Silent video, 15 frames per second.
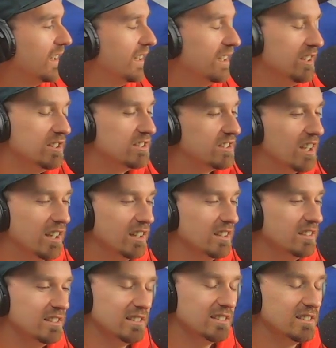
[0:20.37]
He's
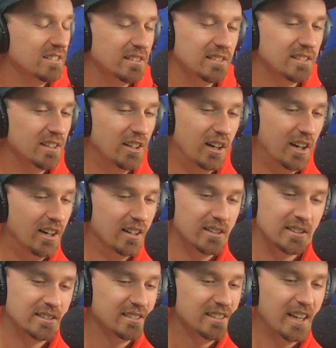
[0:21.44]
done uh,
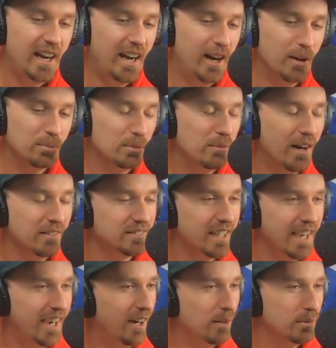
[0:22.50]
album
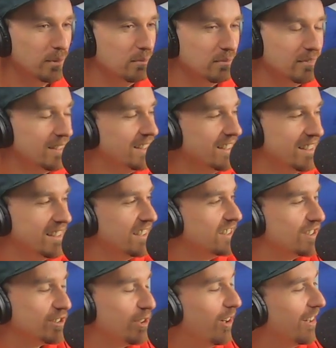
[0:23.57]
after album,
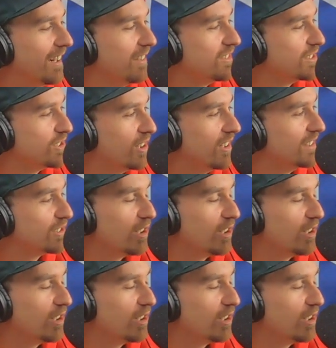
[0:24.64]
song after song.